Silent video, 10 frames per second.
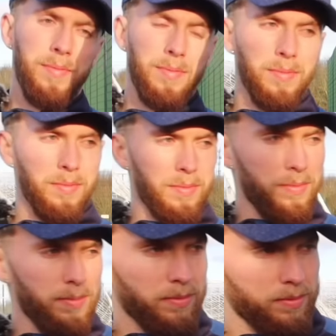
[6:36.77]

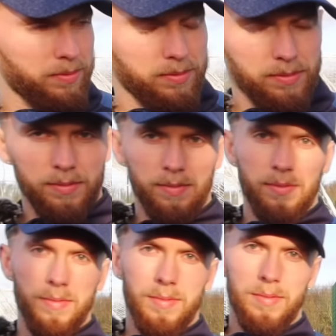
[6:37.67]

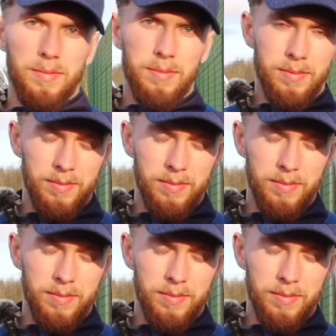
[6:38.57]
This person isn't speaking.